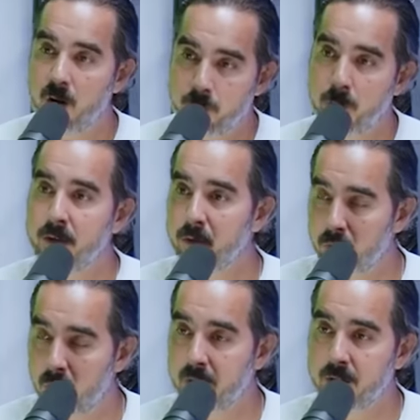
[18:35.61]
And I'll promote it to
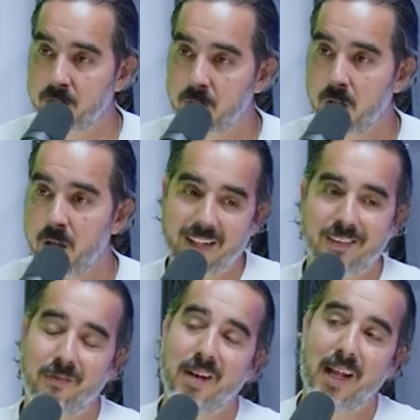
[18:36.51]
your audience. And that's
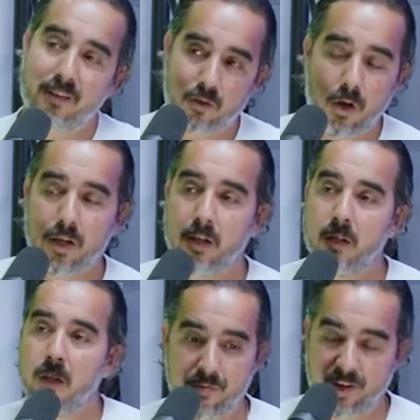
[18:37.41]
the thing that started
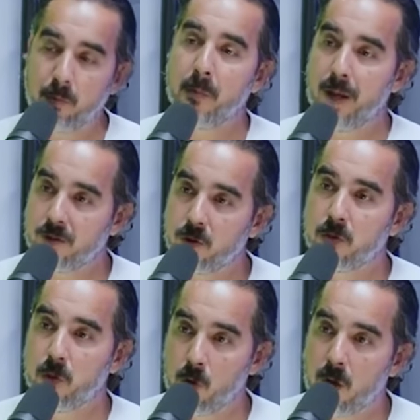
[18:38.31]
the Facebook
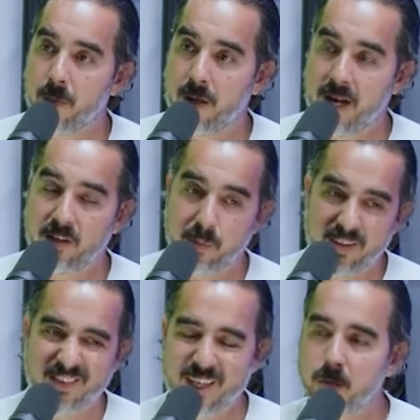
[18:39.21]
Masters program. And I
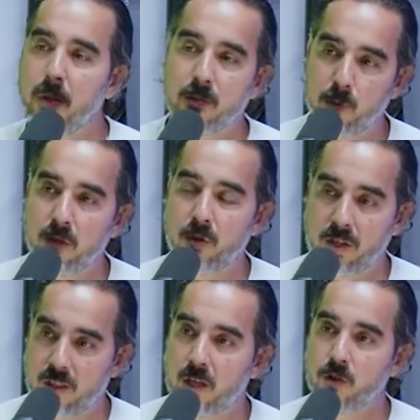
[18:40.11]
spent 6 months putting
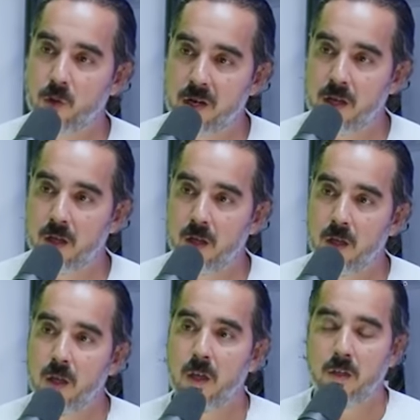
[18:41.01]
together that training
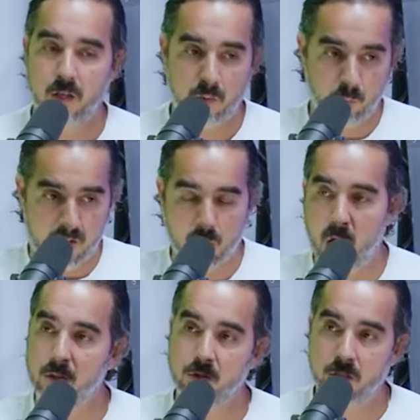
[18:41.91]
that when I
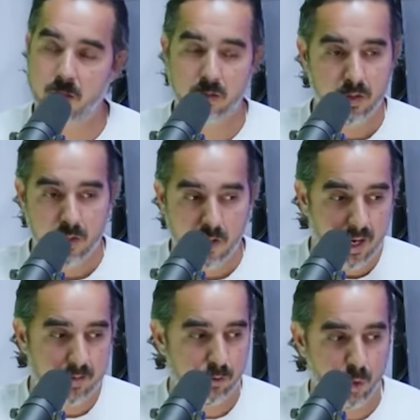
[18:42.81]
launched it,
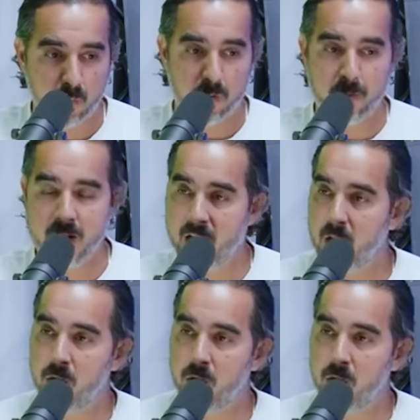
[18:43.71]
I sold more money